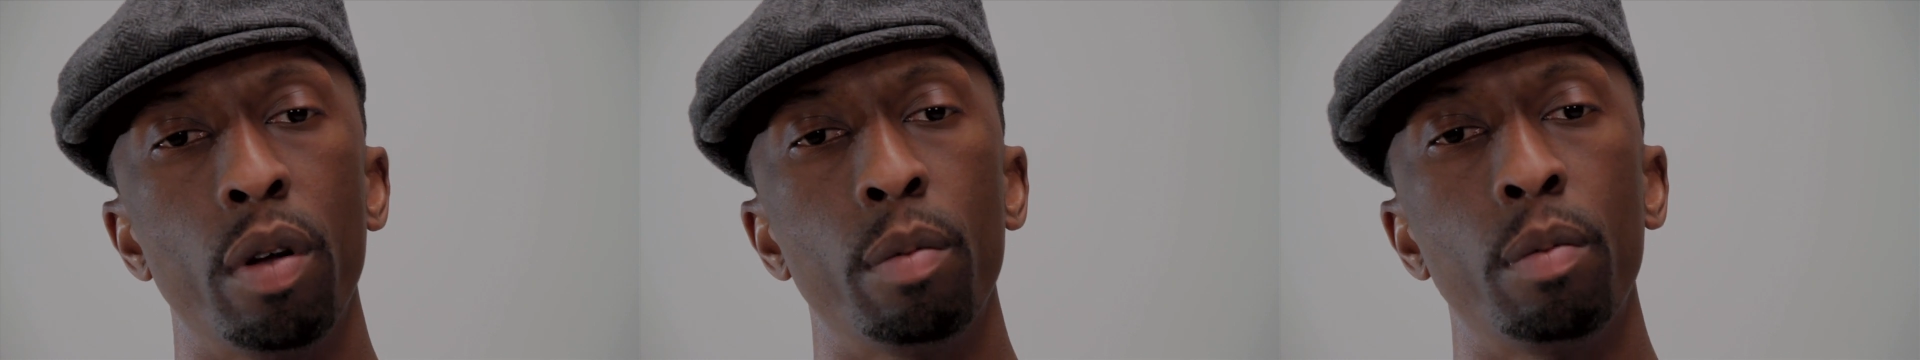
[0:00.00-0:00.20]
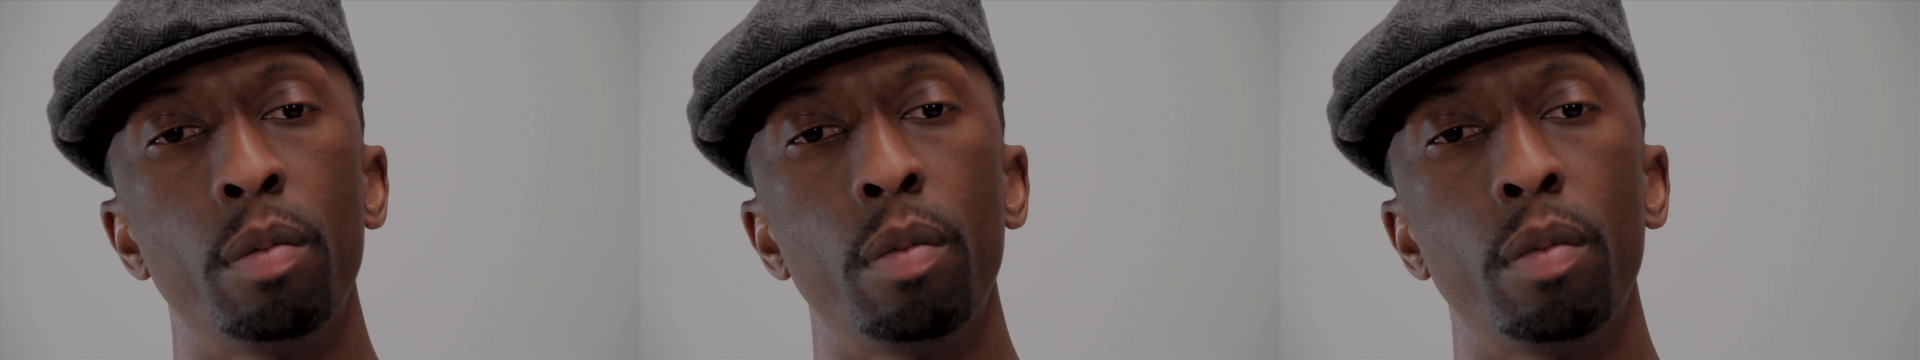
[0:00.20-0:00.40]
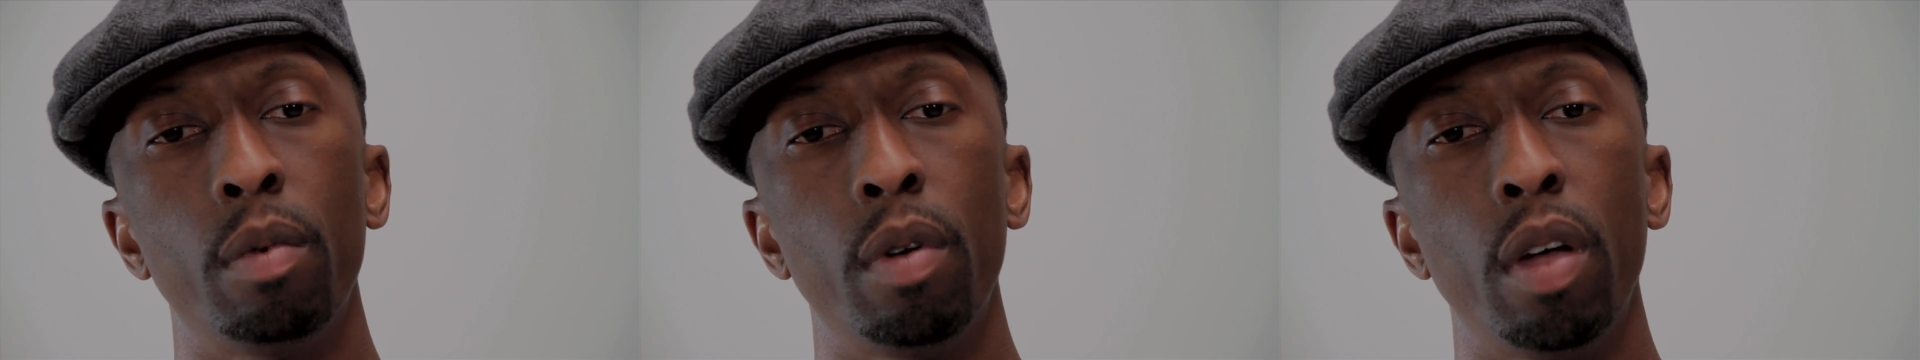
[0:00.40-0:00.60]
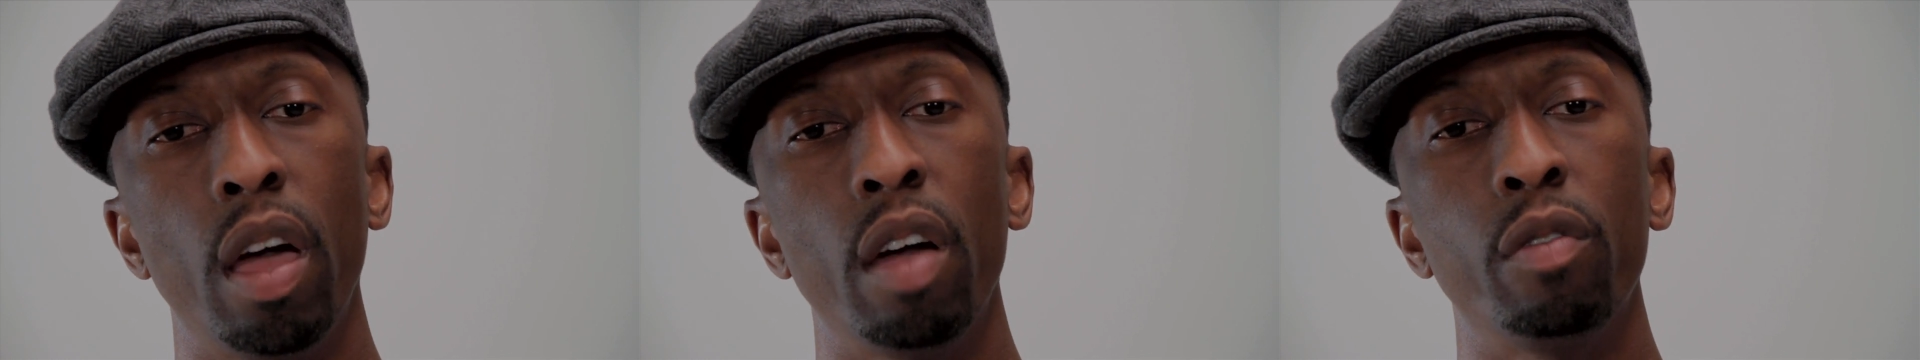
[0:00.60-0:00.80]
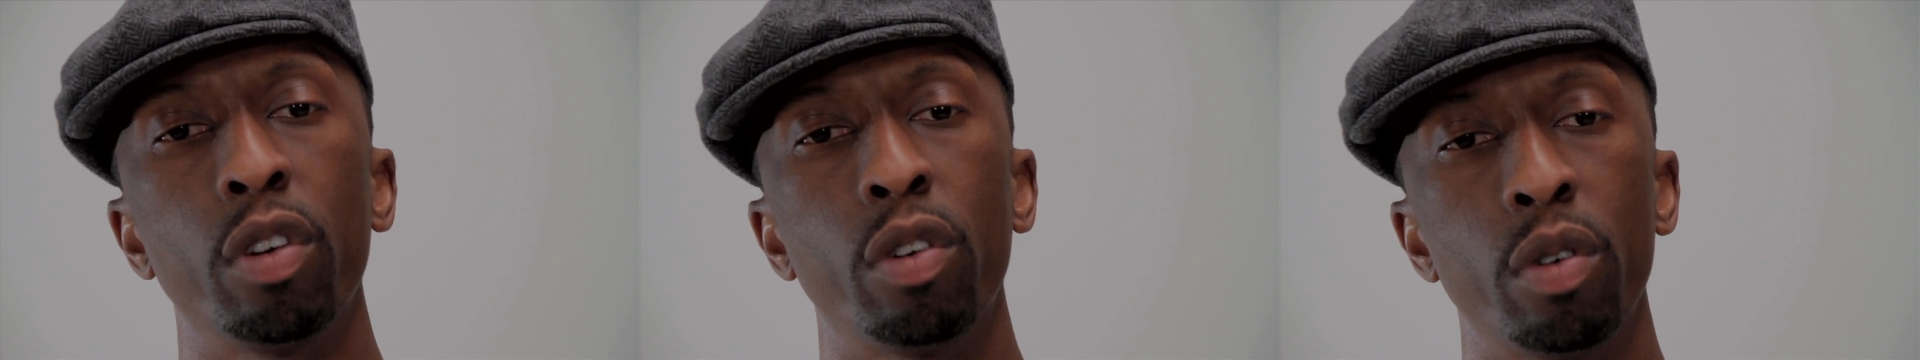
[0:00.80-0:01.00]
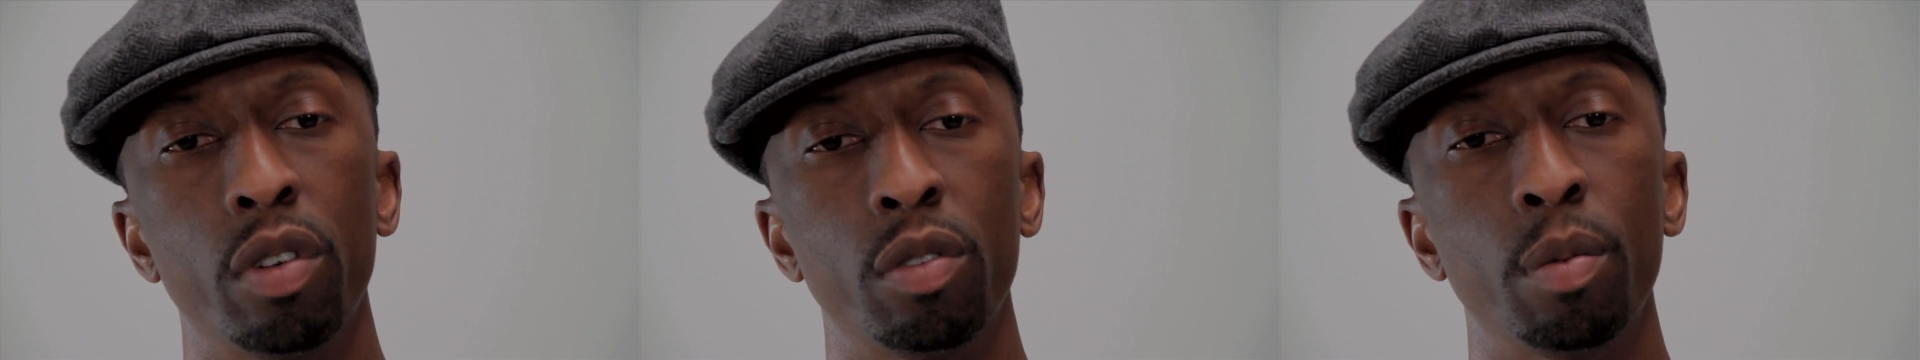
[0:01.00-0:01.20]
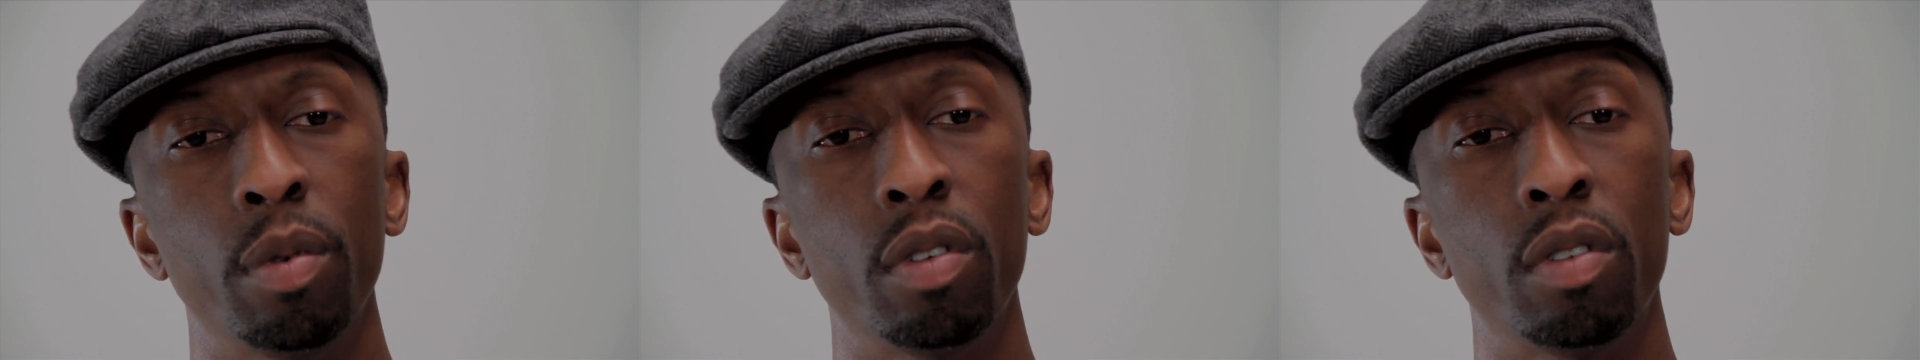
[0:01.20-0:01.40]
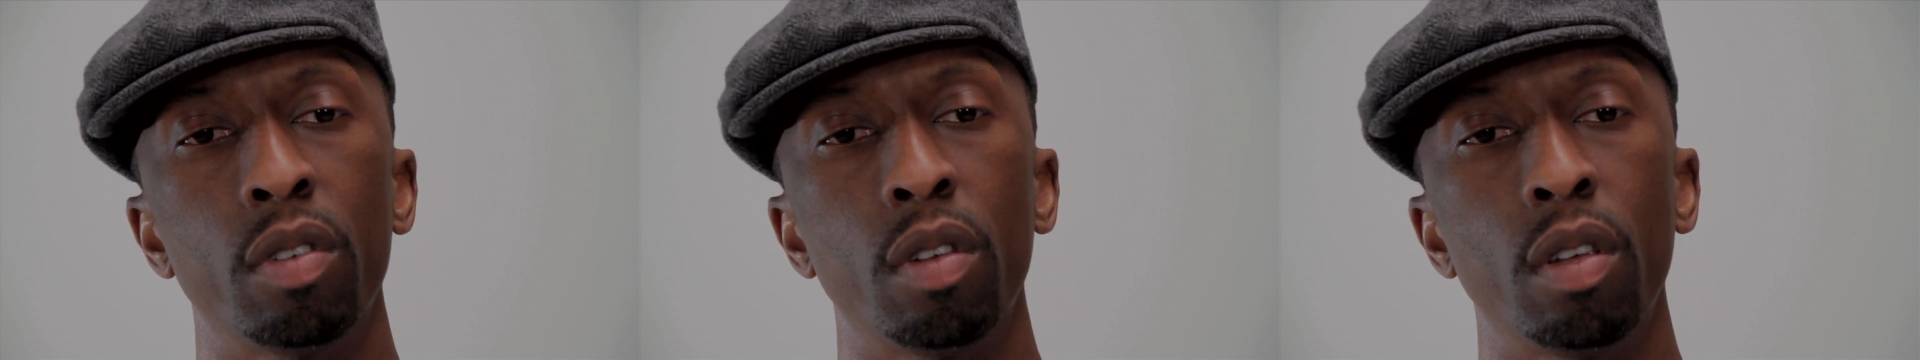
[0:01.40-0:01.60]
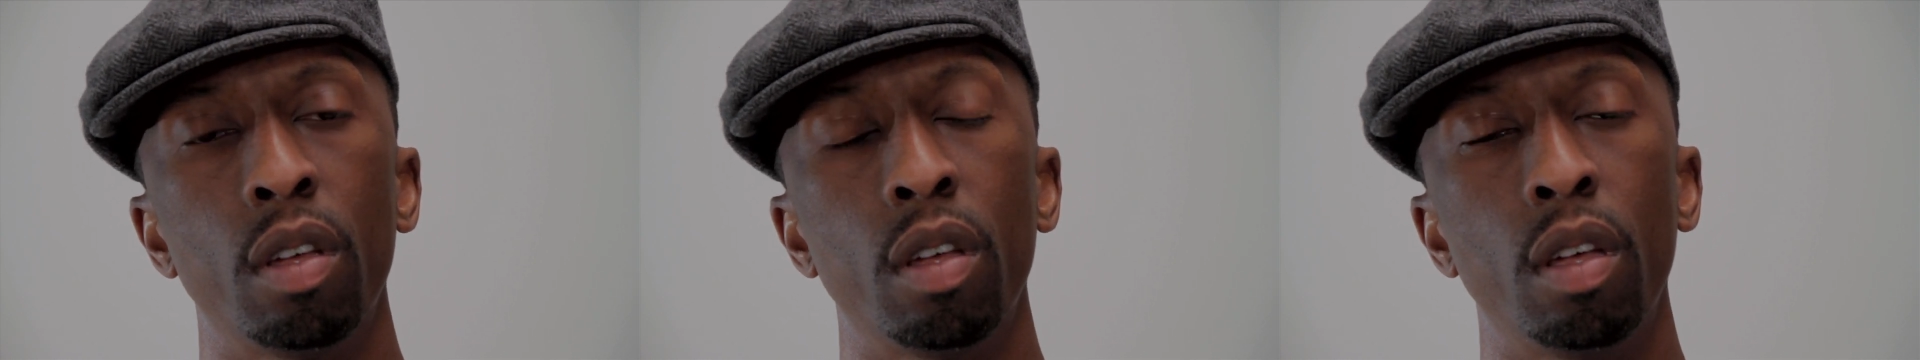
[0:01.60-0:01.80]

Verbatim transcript: him every Christmas.